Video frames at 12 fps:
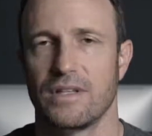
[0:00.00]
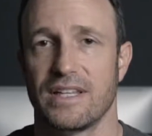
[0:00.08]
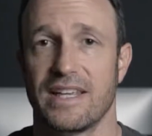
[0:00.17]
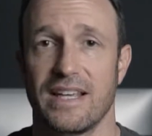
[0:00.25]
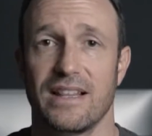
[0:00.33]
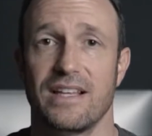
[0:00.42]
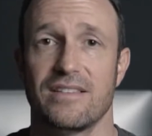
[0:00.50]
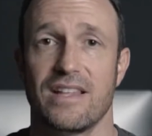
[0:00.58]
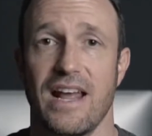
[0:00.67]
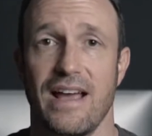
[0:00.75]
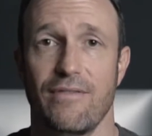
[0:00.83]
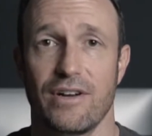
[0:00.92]
The kit lens
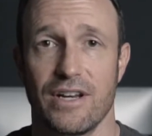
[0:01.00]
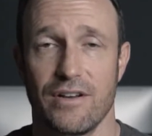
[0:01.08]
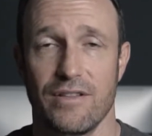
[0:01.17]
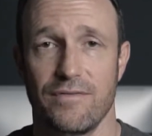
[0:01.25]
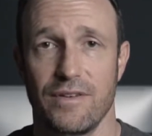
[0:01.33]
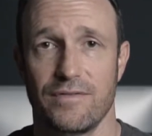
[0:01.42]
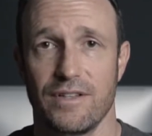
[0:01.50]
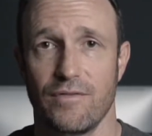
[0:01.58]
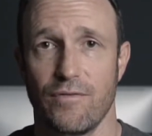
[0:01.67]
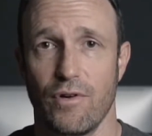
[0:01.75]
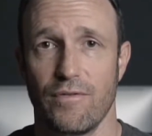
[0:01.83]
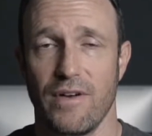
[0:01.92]
that I have on here, the 15 to
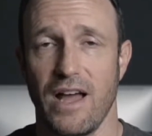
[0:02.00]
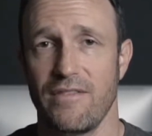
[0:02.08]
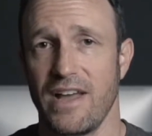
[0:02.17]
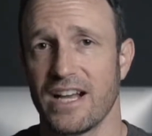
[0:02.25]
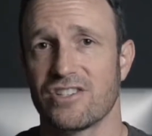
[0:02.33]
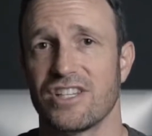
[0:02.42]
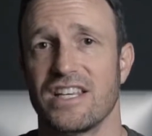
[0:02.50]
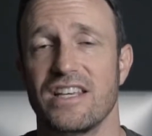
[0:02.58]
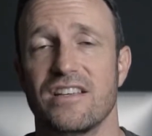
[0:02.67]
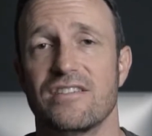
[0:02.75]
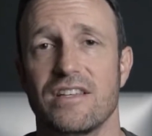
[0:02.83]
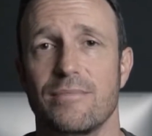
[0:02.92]
45, actually
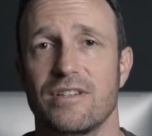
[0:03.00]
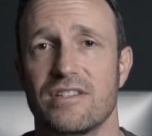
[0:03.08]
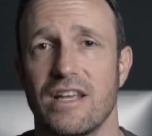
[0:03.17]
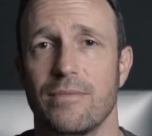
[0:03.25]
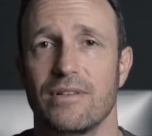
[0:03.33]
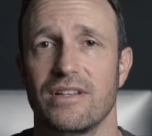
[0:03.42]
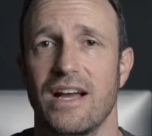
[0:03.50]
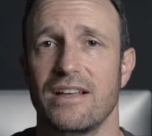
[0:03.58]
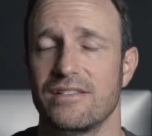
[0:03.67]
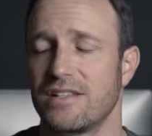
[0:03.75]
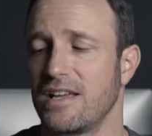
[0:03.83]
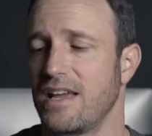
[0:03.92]
is image
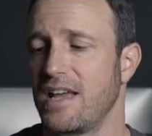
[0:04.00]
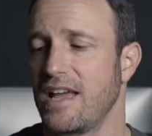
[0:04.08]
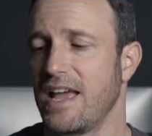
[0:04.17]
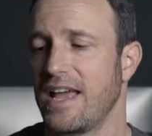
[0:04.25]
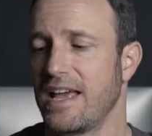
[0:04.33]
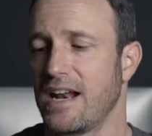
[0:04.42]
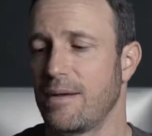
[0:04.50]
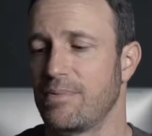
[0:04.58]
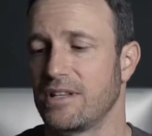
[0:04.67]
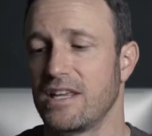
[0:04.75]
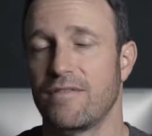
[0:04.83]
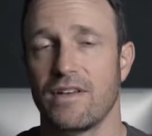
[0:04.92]
stabilized, and I
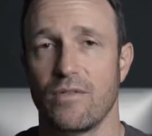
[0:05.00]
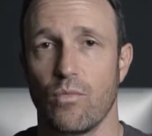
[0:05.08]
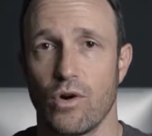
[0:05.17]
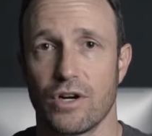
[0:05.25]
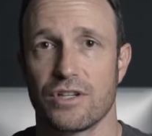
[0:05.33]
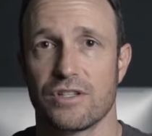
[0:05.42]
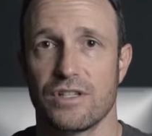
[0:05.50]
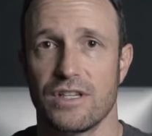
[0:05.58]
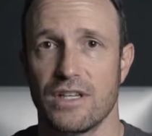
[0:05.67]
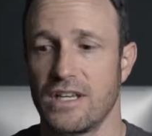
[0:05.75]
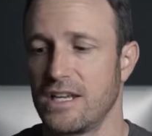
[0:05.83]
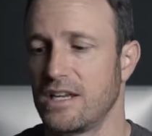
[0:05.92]
believe it works
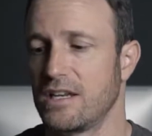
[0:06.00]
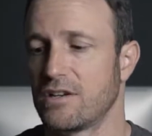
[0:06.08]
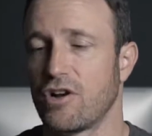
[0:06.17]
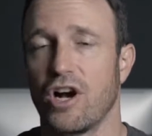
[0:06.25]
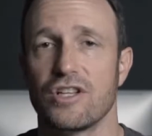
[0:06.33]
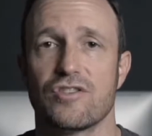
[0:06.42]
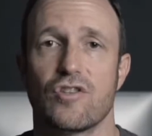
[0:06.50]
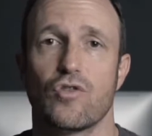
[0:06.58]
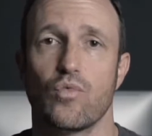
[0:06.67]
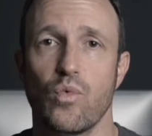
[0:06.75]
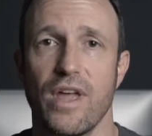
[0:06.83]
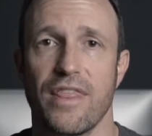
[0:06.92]
in
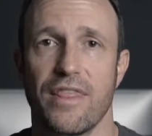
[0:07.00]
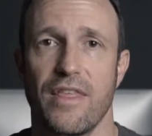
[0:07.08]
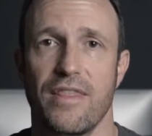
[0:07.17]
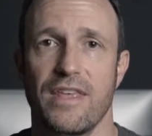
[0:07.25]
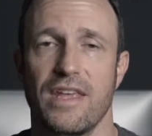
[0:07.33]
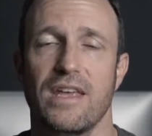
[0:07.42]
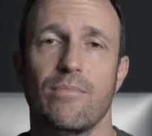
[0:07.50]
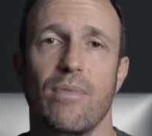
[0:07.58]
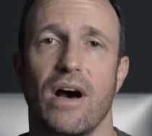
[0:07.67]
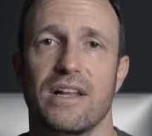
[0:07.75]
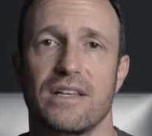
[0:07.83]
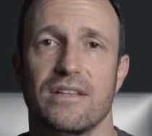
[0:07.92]
concert with the
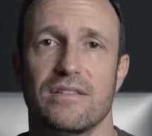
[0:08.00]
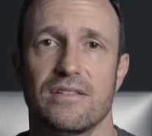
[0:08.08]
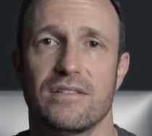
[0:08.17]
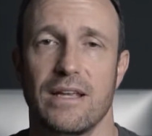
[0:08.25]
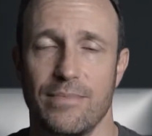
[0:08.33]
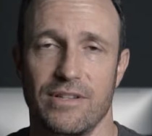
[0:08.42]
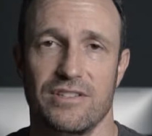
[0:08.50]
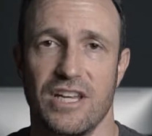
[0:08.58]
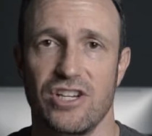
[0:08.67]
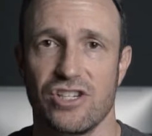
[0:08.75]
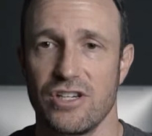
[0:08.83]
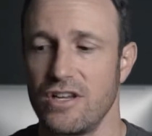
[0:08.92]
in-body
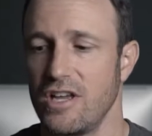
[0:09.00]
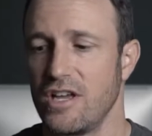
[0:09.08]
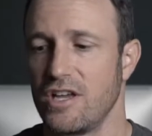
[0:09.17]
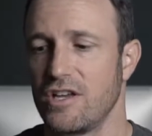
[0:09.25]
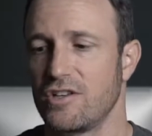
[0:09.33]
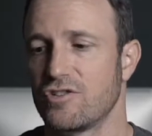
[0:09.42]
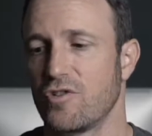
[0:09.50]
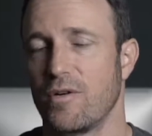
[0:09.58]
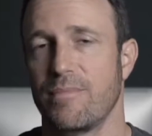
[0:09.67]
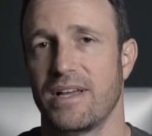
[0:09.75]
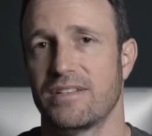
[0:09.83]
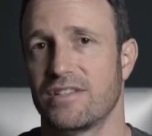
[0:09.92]
stabilization, so
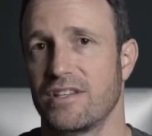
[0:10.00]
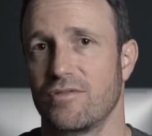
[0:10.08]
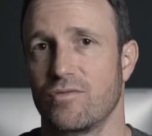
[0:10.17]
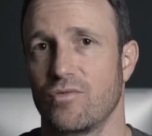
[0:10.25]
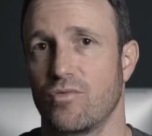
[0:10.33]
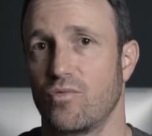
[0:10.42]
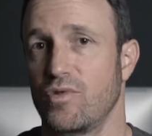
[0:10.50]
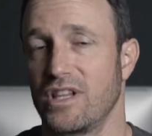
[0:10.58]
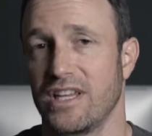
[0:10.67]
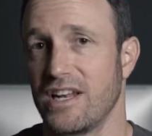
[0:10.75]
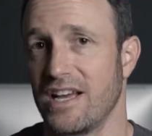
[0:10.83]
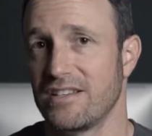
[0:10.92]
it makes it
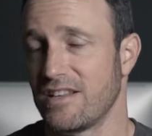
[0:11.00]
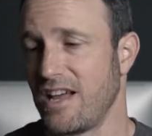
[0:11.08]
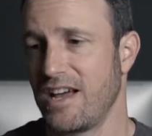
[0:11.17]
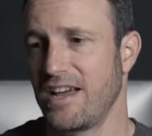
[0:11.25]
really nice.